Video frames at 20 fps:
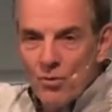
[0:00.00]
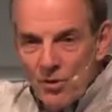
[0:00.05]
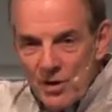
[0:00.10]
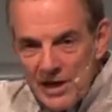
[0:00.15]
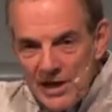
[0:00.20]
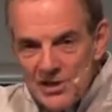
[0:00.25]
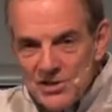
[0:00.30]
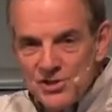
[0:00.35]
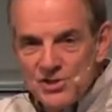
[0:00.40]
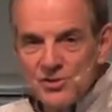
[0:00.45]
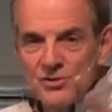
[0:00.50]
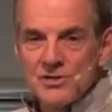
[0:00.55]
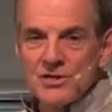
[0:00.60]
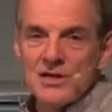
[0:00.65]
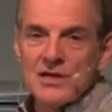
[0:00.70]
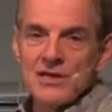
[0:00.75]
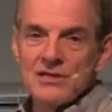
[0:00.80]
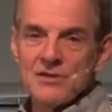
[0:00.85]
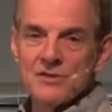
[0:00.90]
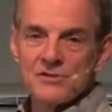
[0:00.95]
were
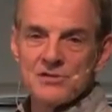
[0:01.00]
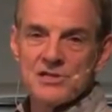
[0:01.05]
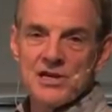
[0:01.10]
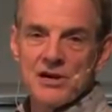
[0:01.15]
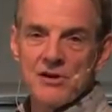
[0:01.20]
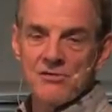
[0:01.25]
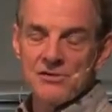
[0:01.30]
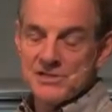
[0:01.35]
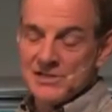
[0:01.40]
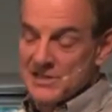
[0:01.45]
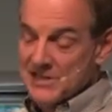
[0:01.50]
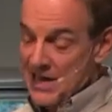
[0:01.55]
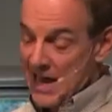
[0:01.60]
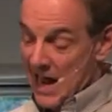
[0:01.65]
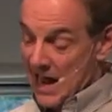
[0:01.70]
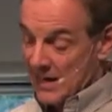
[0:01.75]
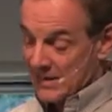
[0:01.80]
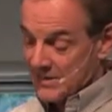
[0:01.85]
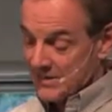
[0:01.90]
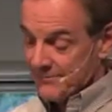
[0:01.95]
injured in those terrorist
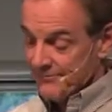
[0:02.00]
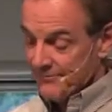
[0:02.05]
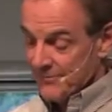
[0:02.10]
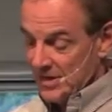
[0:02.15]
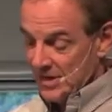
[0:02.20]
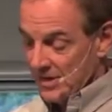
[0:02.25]
attacks.